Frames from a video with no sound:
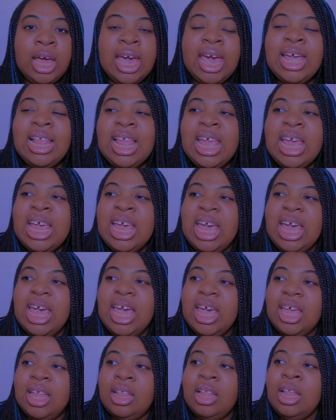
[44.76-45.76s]

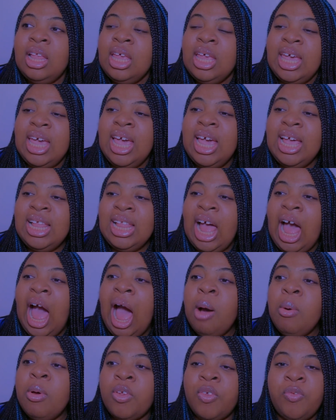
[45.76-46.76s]

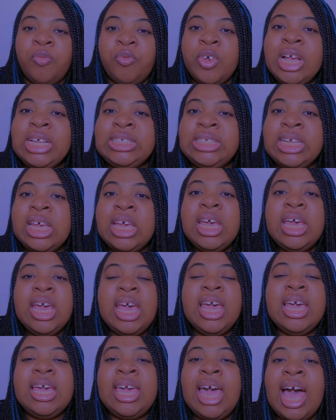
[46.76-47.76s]
I was freezing.
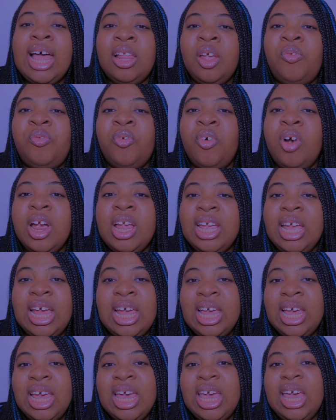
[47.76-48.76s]
In
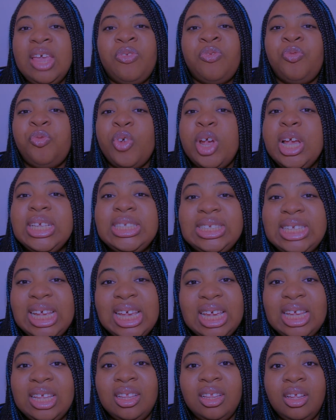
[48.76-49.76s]
California, it's
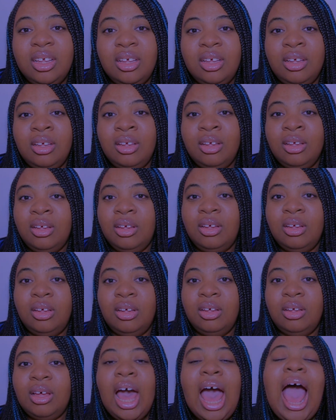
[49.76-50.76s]
freezing.
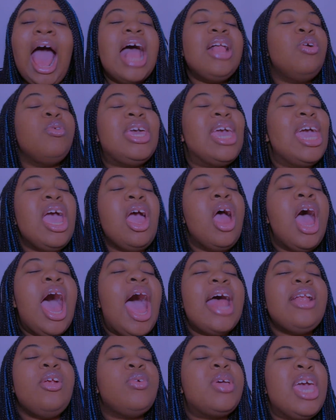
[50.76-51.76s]
I
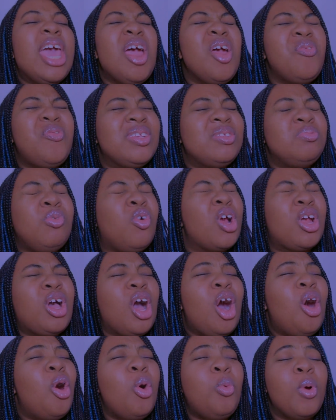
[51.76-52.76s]
don't care if it's more
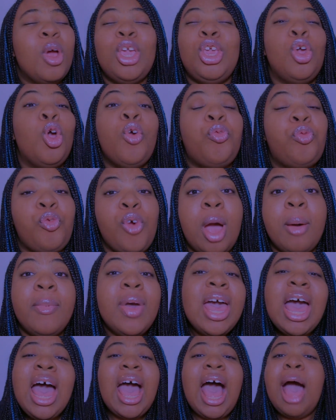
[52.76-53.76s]
cold where you're from.
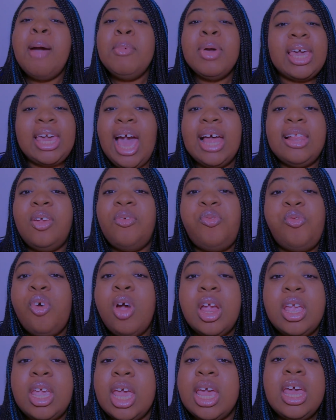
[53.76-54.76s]
I'm a
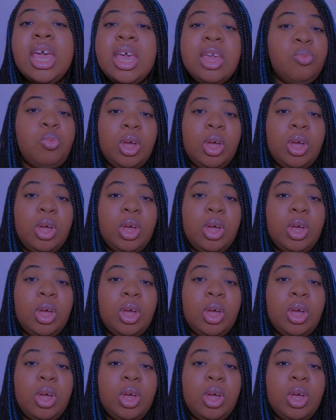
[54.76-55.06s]
Californian.